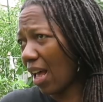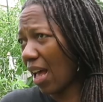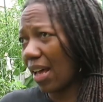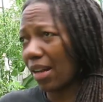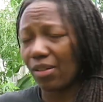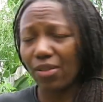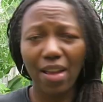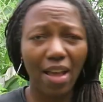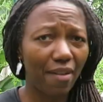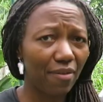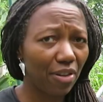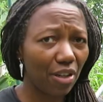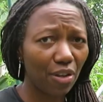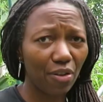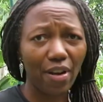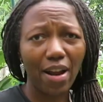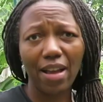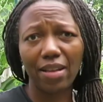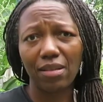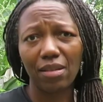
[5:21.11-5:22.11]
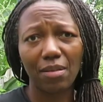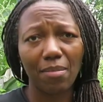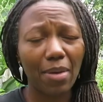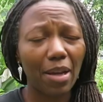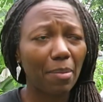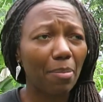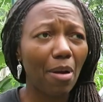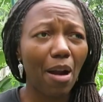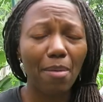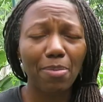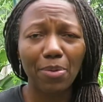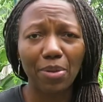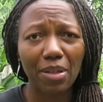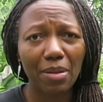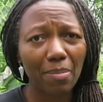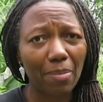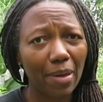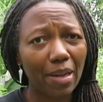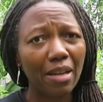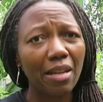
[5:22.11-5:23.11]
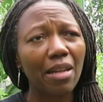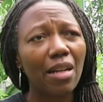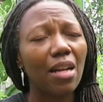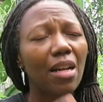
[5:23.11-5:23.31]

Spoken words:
I don't have any grass on my property, but